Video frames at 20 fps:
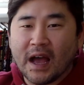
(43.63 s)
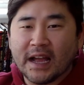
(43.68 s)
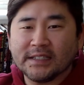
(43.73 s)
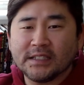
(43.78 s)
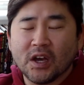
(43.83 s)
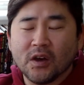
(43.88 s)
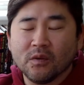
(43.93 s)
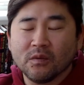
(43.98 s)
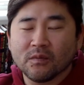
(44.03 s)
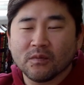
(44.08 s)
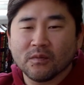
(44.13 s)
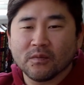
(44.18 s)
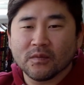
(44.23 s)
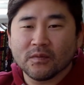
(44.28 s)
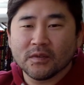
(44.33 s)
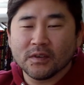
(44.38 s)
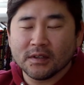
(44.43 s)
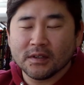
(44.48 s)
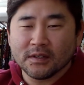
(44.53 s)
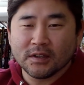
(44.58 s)
don't
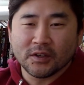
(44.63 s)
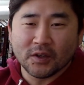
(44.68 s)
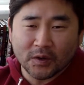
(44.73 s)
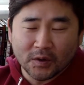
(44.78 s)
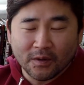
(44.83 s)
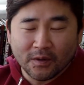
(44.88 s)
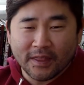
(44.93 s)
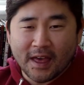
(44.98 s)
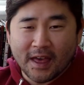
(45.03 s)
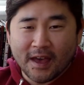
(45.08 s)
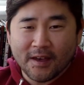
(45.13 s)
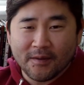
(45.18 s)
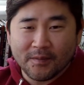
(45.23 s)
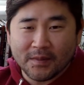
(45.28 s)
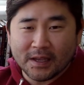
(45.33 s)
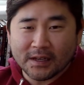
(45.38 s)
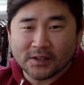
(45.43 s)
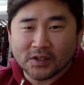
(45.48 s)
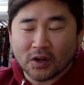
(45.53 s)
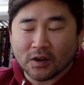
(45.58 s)
Google them
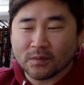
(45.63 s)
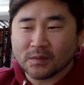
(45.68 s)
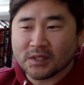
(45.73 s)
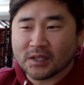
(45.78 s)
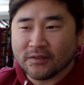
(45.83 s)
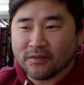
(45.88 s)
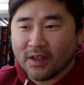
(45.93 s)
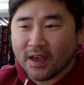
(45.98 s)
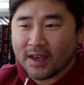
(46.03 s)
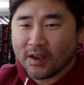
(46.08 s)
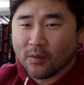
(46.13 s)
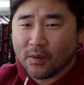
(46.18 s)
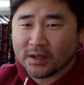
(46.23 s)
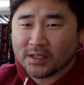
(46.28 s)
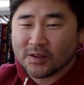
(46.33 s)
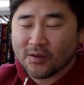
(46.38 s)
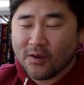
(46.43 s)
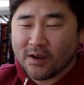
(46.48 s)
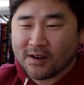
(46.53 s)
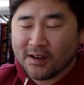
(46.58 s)
in terms of like what's
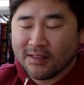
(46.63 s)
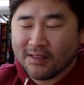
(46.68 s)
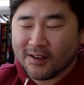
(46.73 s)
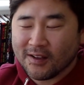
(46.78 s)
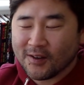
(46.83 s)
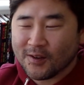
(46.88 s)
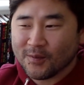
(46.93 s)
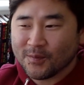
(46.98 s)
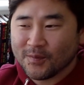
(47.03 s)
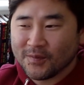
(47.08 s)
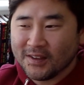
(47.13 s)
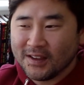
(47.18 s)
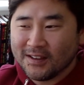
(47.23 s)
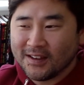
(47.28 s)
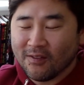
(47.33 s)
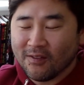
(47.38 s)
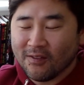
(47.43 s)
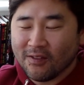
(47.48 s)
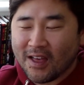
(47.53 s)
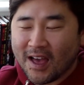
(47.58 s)
going on in their, you
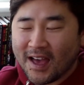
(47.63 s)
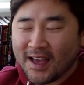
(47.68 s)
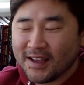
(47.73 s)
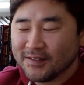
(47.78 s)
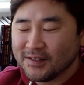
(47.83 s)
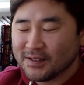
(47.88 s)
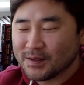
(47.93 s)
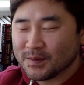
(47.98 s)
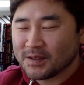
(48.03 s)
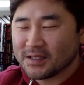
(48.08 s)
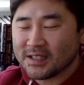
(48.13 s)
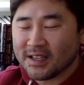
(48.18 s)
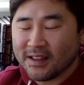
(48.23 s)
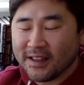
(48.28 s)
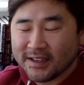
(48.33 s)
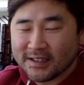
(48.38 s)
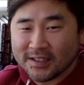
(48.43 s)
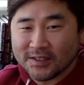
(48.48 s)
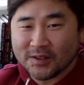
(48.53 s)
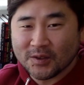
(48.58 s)
know, lives, because I
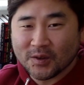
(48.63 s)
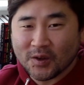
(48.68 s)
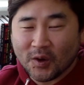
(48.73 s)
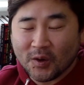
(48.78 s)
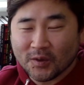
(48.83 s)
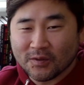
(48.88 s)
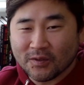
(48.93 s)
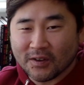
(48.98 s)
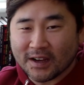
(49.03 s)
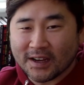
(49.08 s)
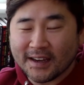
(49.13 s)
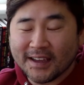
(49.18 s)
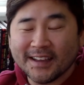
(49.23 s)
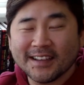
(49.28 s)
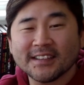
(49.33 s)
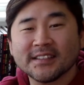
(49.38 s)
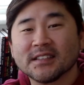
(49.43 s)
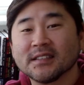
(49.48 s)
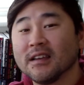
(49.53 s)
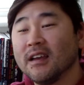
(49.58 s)
like to do cold
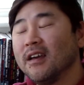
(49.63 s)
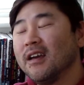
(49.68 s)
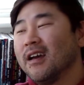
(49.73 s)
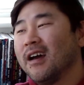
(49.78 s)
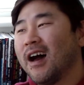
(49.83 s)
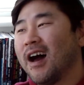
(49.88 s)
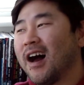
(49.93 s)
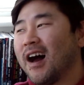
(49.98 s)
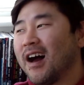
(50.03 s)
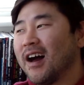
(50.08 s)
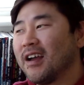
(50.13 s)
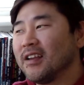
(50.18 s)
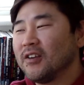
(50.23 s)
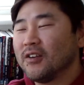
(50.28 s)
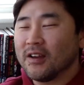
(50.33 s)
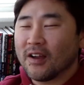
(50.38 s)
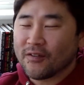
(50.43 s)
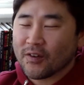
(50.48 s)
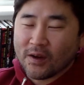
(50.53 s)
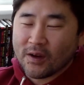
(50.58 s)
readings. You
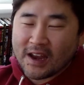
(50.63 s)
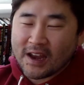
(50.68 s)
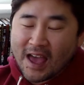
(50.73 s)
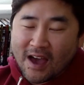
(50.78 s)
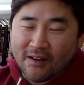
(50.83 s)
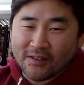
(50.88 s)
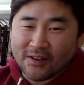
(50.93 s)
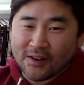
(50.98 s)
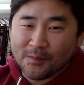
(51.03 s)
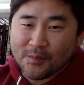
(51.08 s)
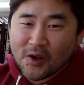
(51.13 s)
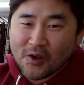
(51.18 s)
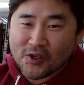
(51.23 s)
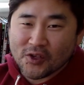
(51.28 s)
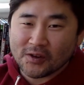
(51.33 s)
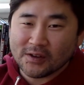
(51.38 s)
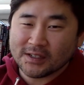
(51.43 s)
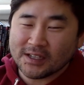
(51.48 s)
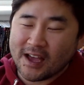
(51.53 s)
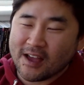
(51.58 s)
never want to have an
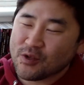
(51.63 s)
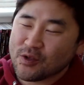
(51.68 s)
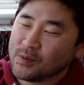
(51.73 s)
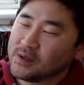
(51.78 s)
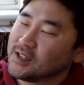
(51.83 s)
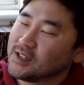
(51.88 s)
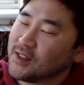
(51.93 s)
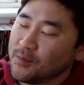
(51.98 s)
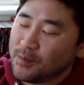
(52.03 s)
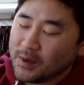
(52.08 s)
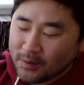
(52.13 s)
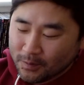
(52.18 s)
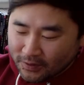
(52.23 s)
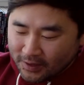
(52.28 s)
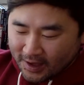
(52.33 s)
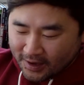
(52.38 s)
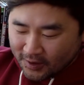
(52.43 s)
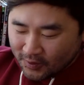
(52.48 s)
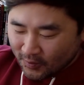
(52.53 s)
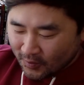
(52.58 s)
emotional attachment to the people
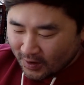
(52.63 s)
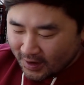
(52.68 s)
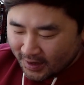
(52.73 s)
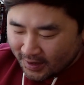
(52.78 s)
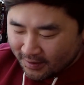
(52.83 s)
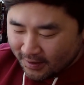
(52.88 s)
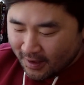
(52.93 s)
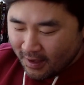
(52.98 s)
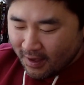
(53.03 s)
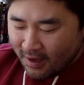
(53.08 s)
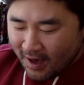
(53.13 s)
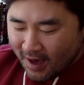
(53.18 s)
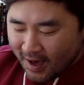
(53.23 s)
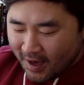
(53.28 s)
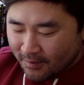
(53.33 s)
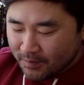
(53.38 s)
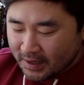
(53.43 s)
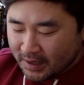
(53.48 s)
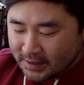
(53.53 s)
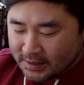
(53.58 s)
that you read,
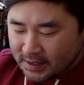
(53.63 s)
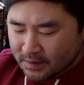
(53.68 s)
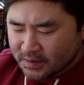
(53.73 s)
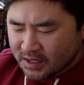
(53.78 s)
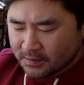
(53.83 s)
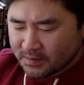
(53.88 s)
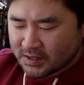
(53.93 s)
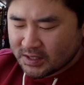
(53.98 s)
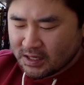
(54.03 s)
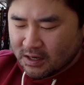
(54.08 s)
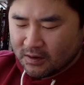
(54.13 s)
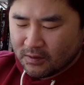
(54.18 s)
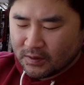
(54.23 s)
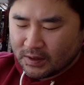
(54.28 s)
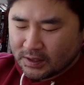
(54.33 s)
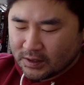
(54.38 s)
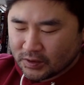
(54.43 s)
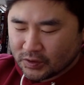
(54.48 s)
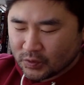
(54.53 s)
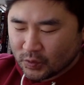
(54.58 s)
because sometimes tarot
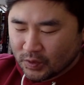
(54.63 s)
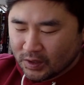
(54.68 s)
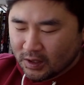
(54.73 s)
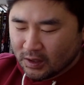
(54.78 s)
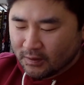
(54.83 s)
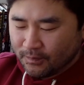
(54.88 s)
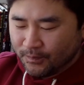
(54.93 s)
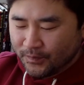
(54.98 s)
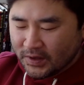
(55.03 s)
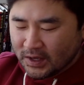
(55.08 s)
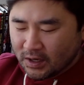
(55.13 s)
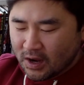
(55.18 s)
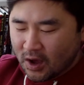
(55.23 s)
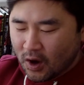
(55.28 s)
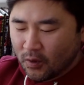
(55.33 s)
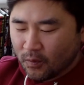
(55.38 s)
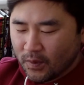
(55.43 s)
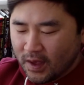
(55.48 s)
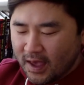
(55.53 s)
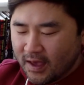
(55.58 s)
readers will, you
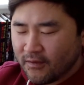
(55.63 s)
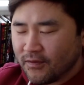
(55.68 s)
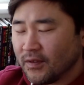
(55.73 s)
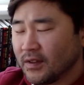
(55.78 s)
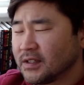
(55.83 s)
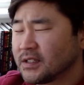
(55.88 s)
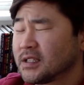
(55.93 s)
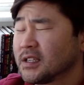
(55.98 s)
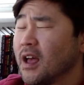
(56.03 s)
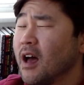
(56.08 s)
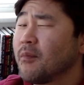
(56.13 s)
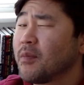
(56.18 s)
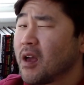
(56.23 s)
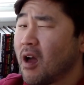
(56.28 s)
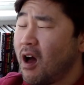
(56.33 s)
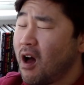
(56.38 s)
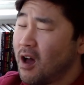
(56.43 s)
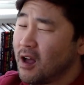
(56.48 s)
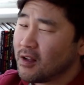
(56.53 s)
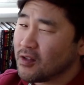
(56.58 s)
know, if
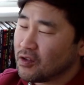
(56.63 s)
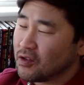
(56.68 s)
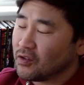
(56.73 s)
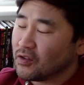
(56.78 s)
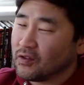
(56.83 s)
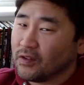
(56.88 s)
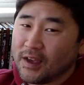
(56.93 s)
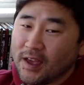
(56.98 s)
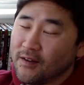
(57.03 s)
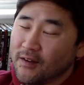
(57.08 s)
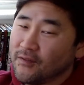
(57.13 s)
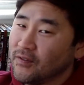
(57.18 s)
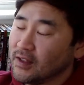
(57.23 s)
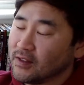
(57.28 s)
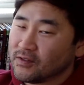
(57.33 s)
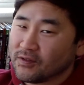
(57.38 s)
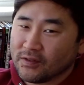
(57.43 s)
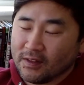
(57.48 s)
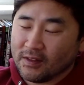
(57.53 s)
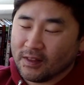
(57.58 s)
subconsciously, if
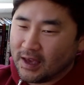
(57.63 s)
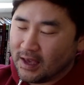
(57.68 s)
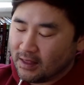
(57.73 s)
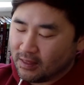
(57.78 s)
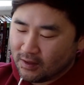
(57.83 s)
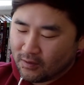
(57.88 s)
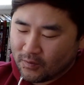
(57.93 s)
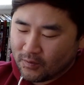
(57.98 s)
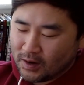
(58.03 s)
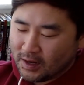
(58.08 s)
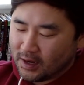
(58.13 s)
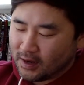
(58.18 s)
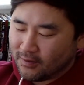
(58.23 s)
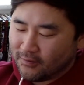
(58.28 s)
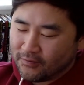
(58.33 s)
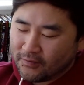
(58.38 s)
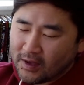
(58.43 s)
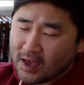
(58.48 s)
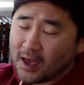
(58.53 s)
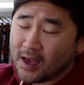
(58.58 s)
it's like they're reading a
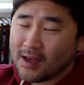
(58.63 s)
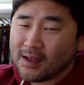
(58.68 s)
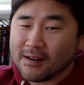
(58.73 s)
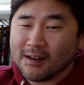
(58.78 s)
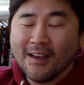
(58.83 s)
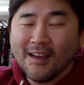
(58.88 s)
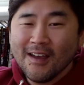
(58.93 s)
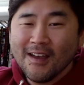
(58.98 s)
fan